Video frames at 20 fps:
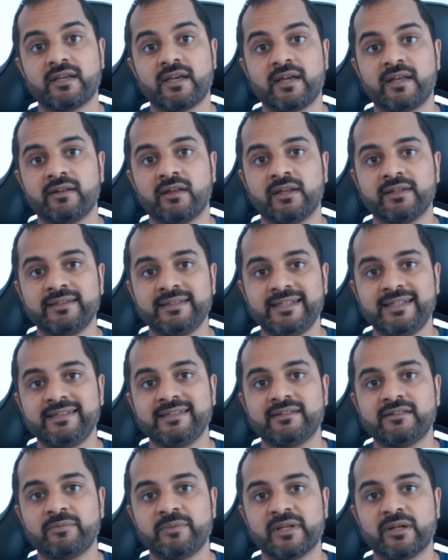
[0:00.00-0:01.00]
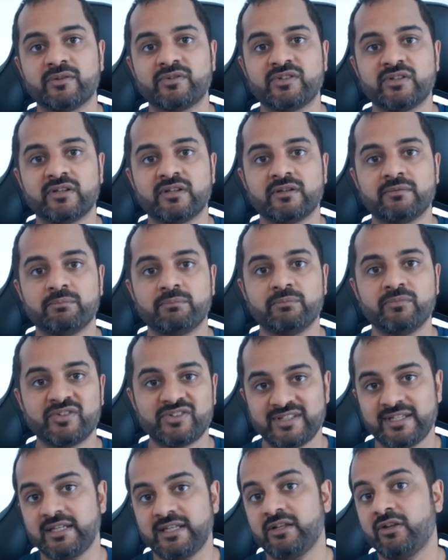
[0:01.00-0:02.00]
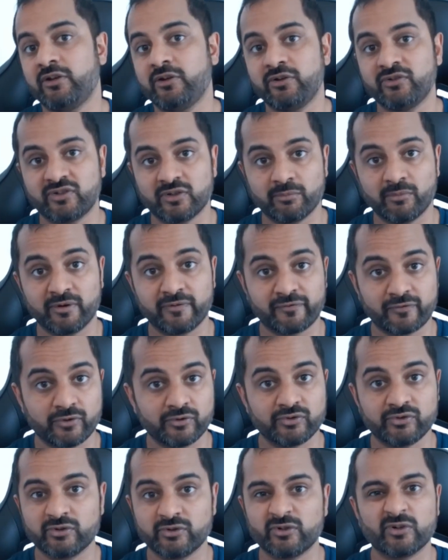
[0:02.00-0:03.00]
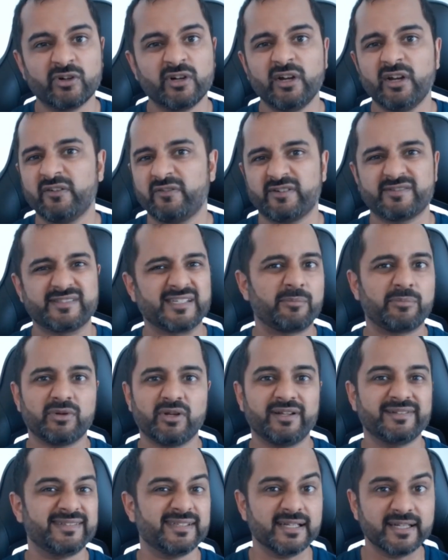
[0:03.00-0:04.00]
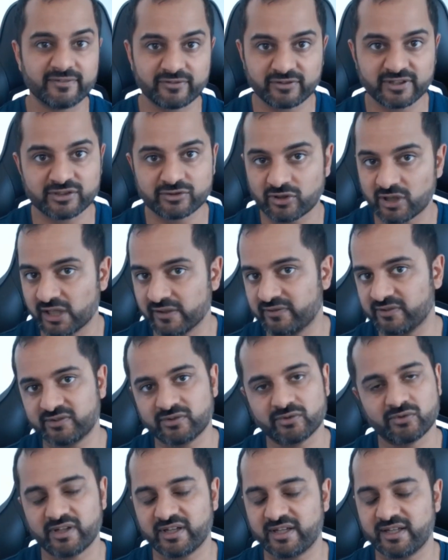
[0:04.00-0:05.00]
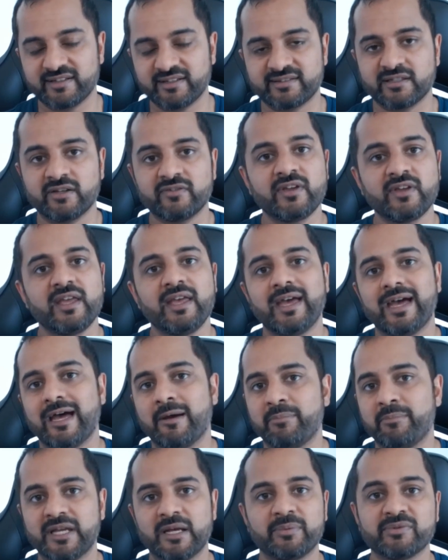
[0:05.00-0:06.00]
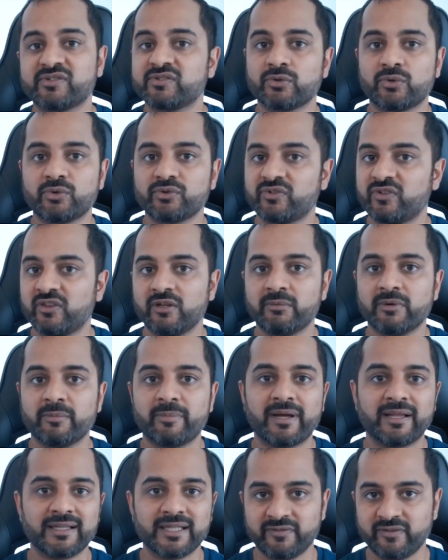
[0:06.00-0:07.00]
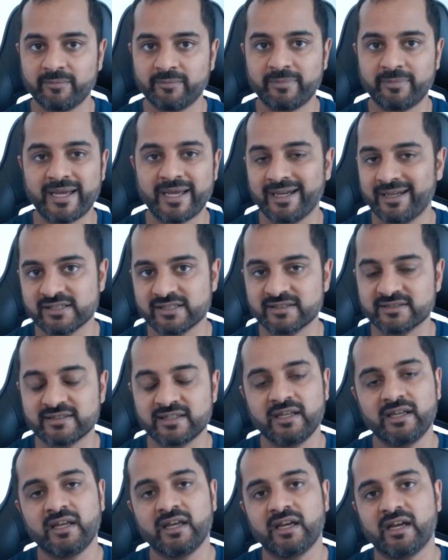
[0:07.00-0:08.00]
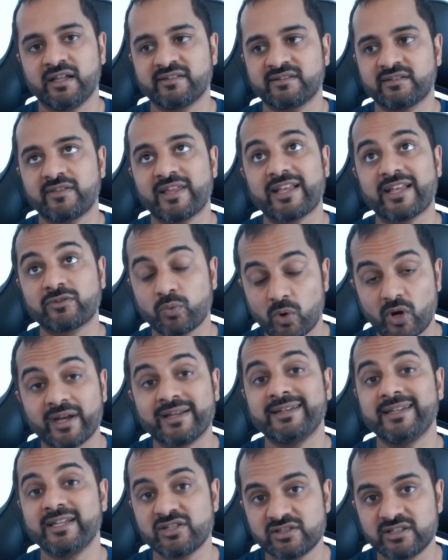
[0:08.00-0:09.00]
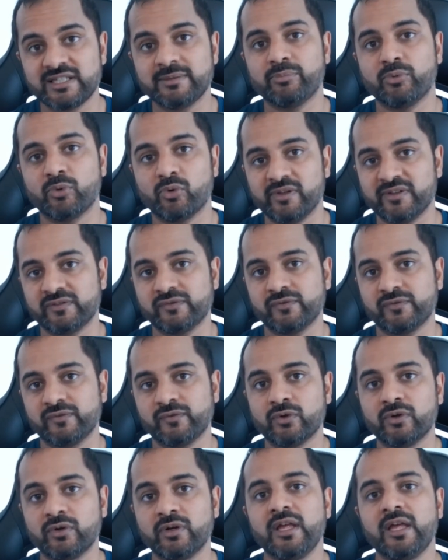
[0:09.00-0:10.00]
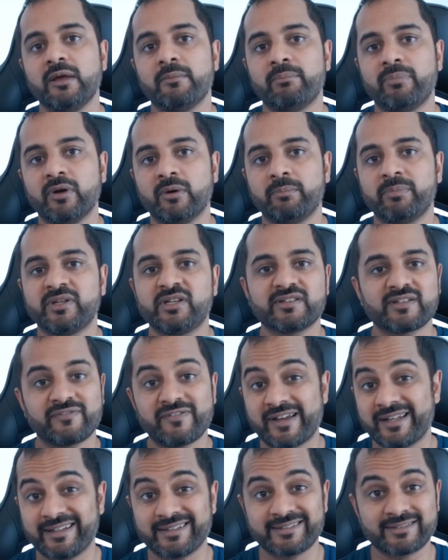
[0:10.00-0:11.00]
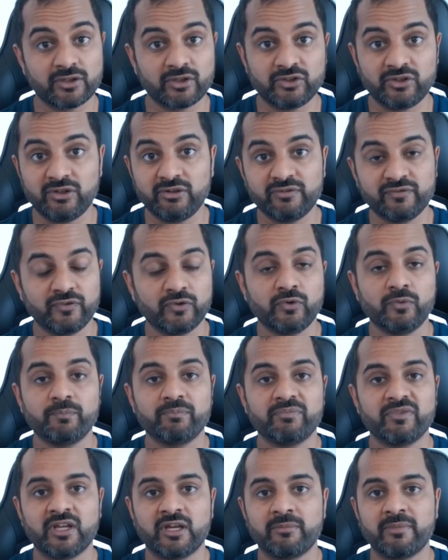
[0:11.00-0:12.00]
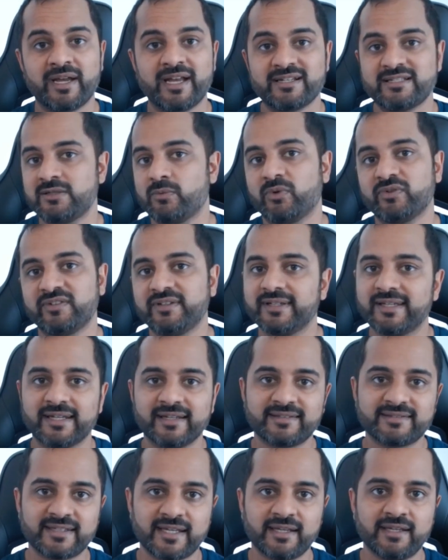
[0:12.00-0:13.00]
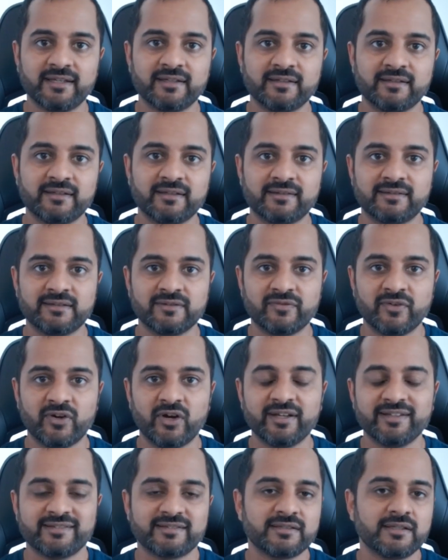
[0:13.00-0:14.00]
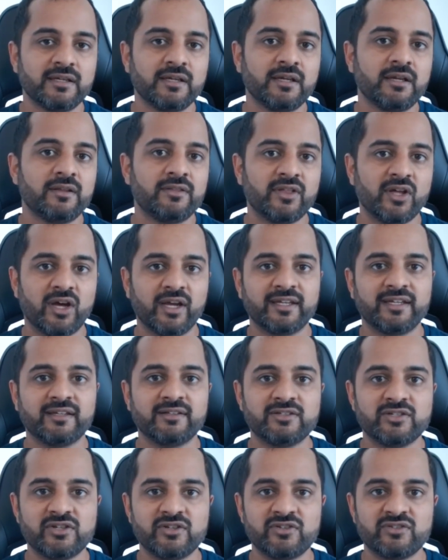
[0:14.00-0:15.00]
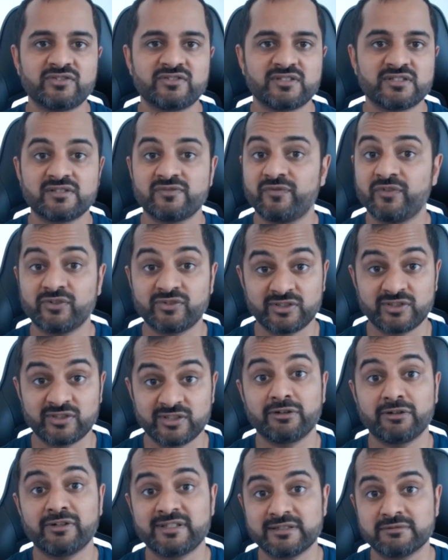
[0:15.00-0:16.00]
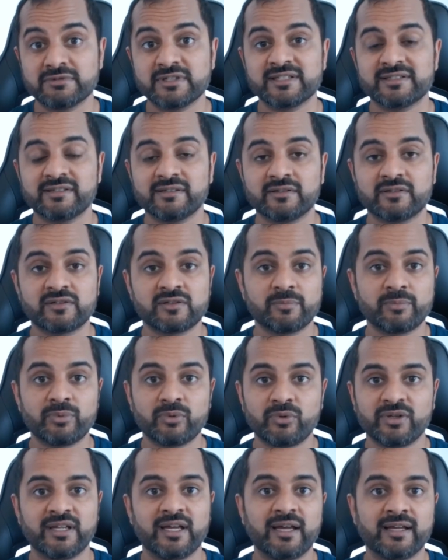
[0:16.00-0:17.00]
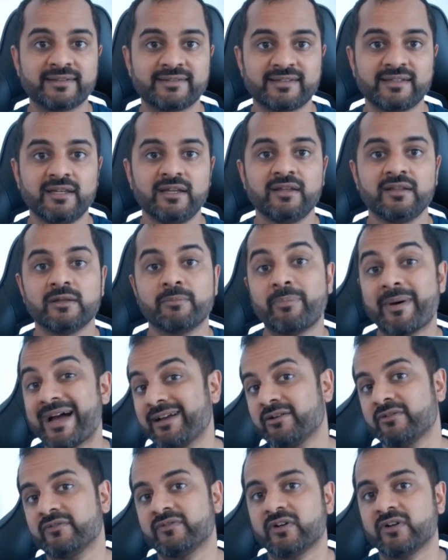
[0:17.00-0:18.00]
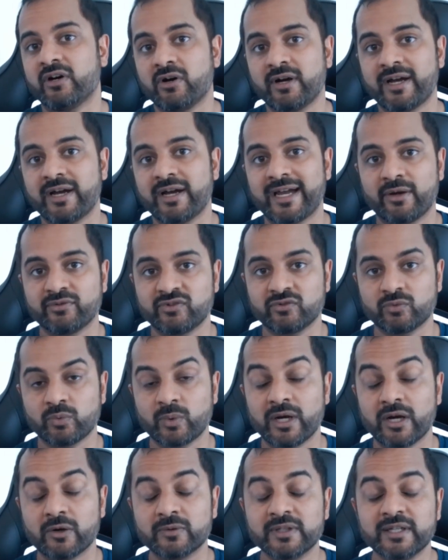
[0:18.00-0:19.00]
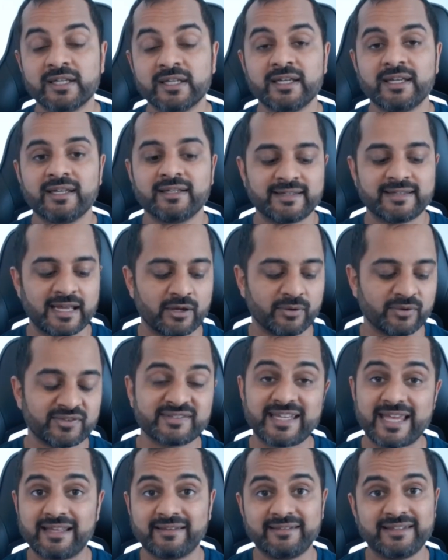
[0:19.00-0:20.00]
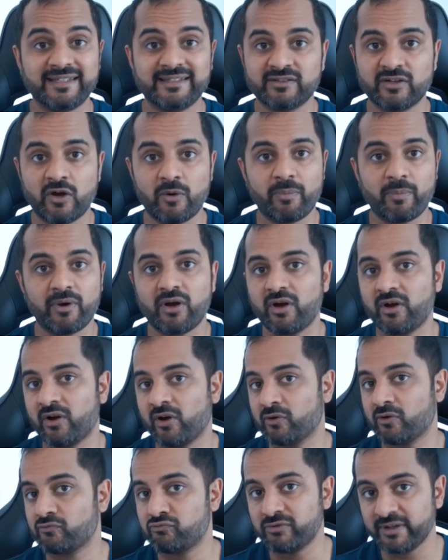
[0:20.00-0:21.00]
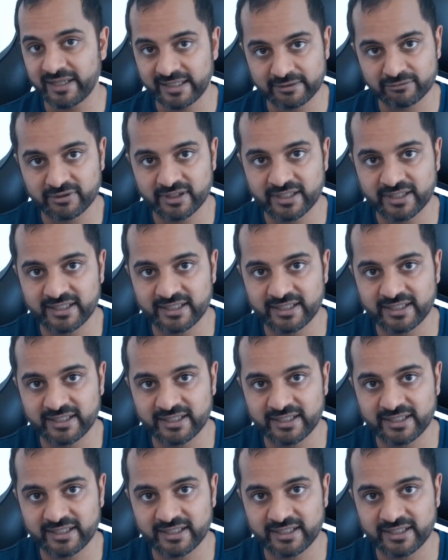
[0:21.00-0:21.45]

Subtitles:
and I needed to be able to see who's at my front door, for example, like delivery drivers and all that kind of stuff, and be able to talk to them about leaving packages. And so that's what I initially bought this for, but because I found it so useful, I actually wanted to get a second device that I could use just for security reasons to point at the back of our house as well. Now, setting these up are really